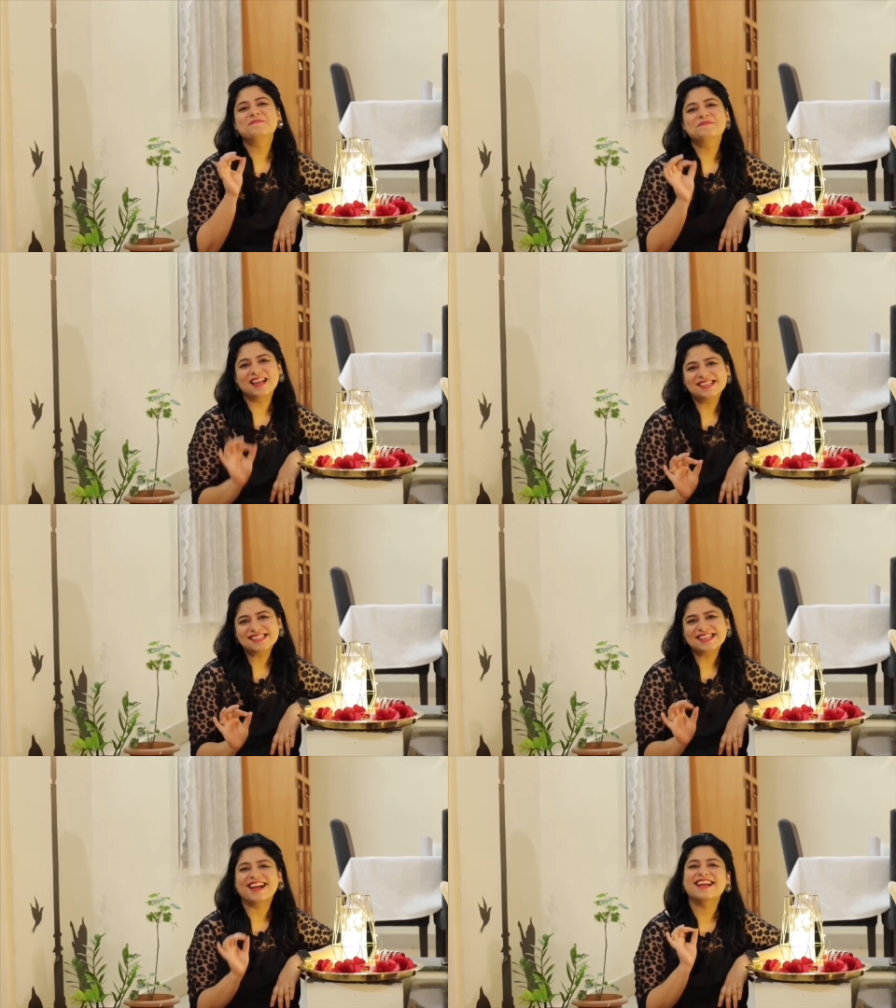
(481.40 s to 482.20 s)

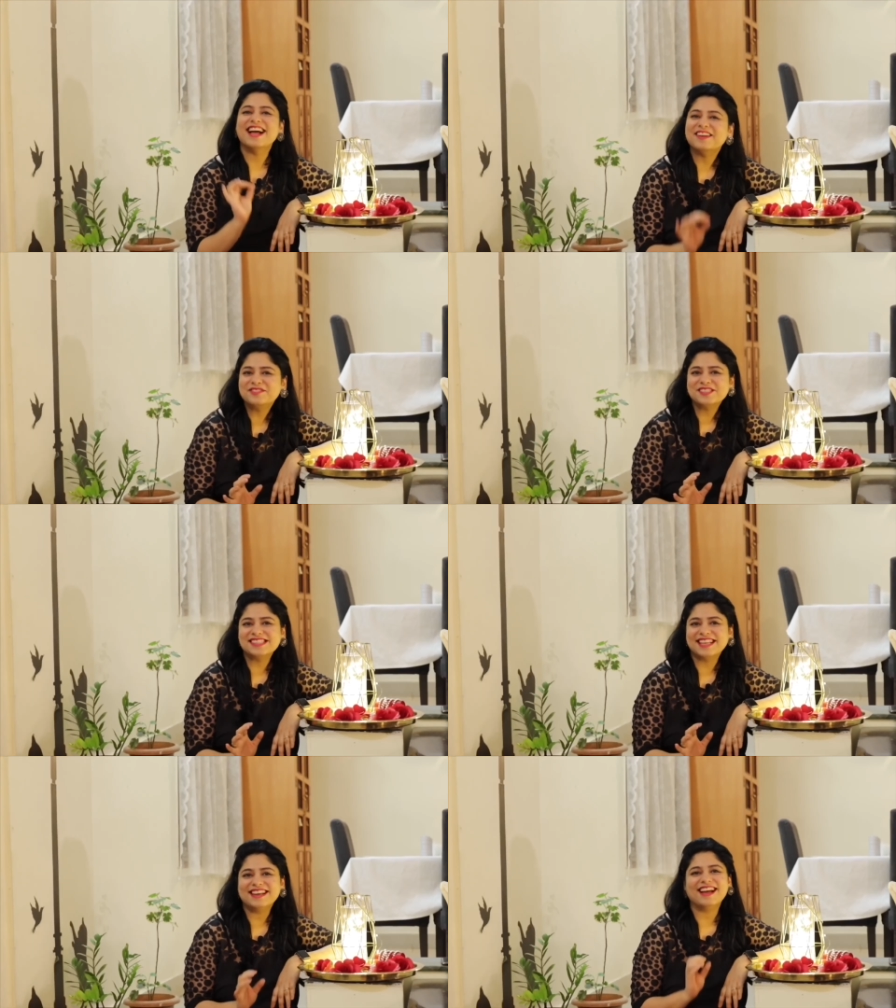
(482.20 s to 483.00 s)
Plus, I have to
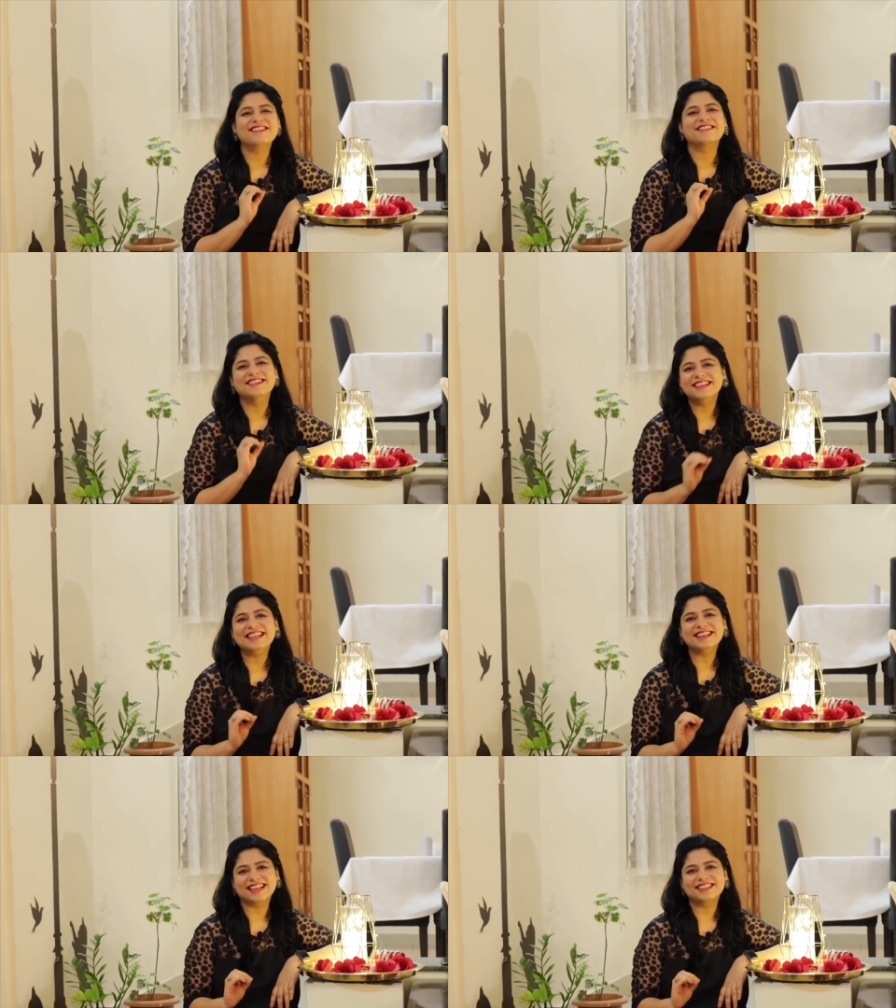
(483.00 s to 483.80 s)
say I
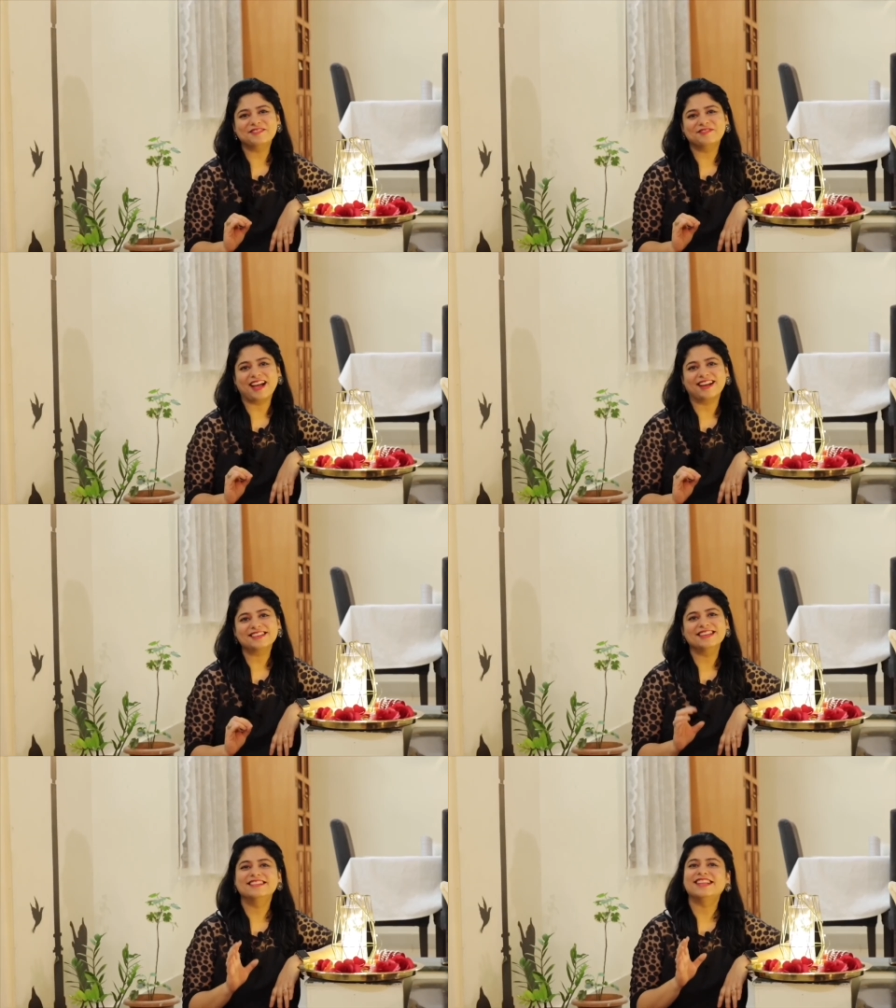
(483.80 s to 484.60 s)
really like the
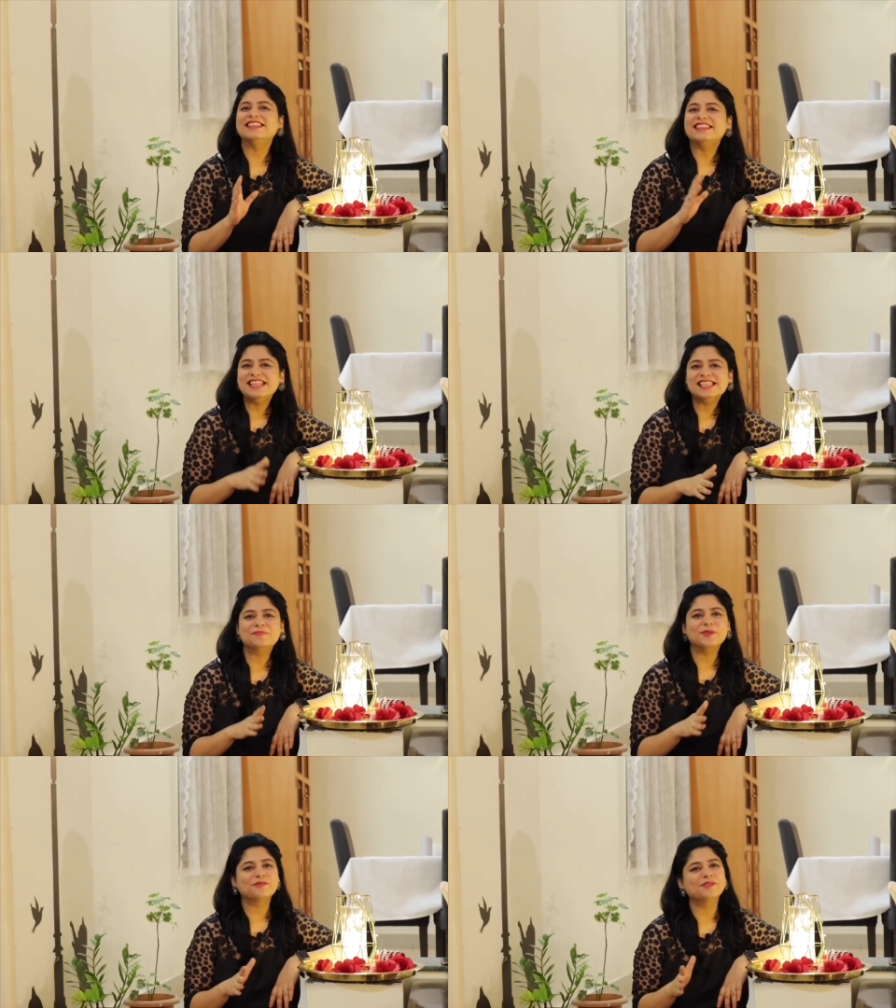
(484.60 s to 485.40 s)
fact that
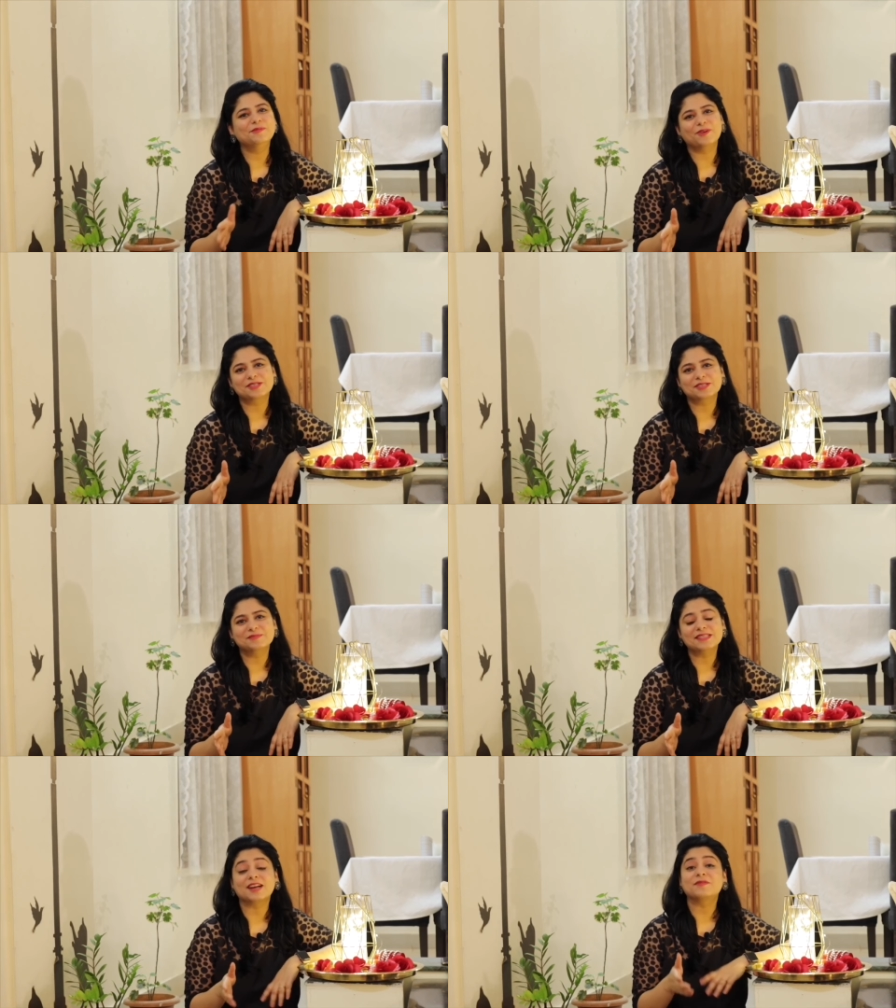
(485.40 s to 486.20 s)
these beautiful
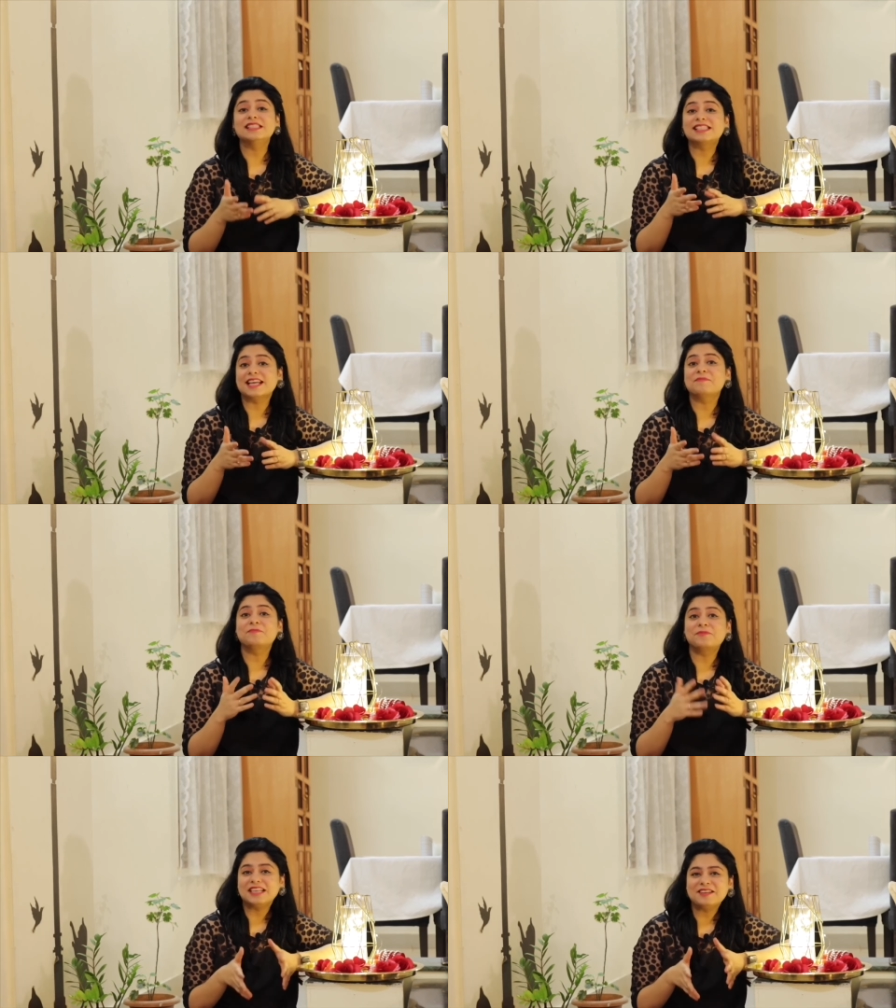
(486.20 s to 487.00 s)
blossoms that will stay
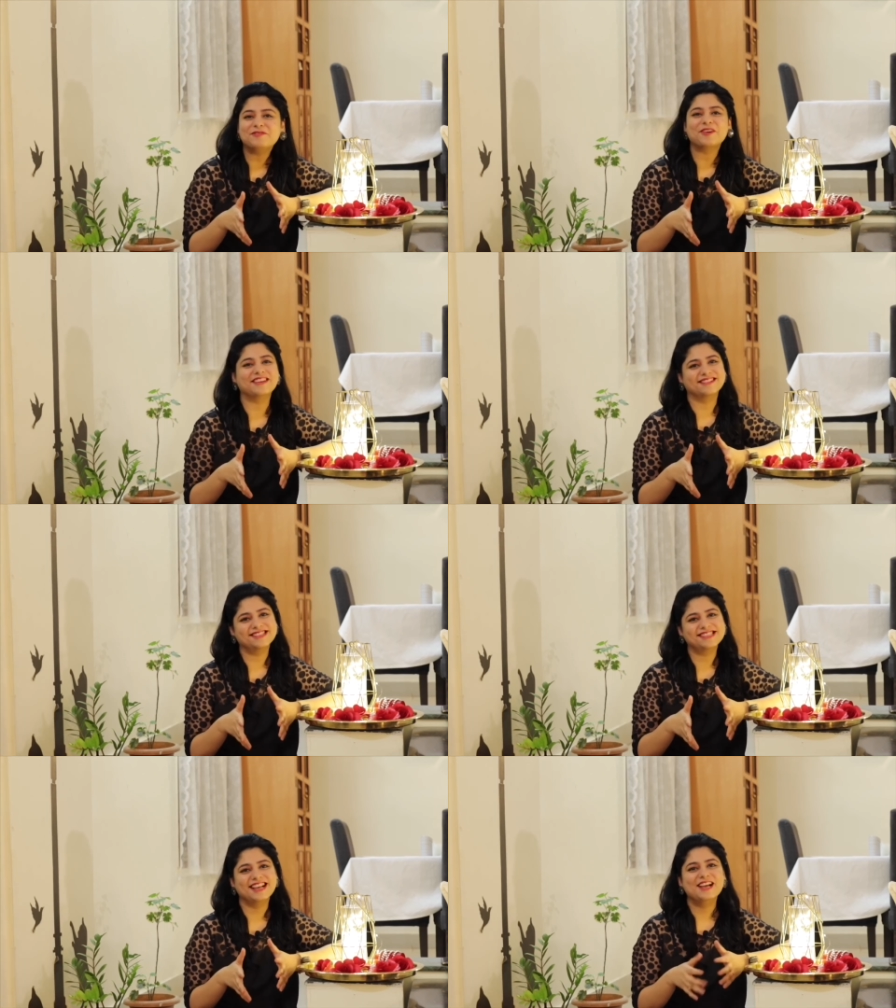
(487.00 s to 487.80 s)
pretty for
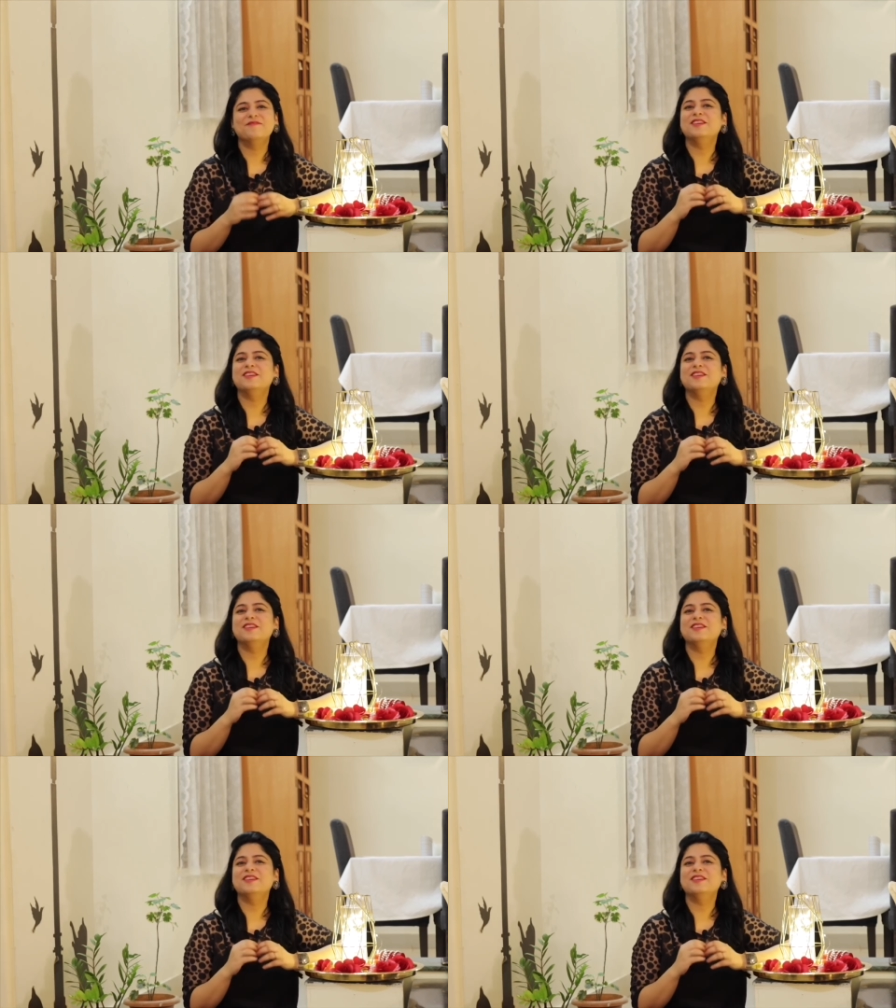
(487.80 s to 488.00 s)
years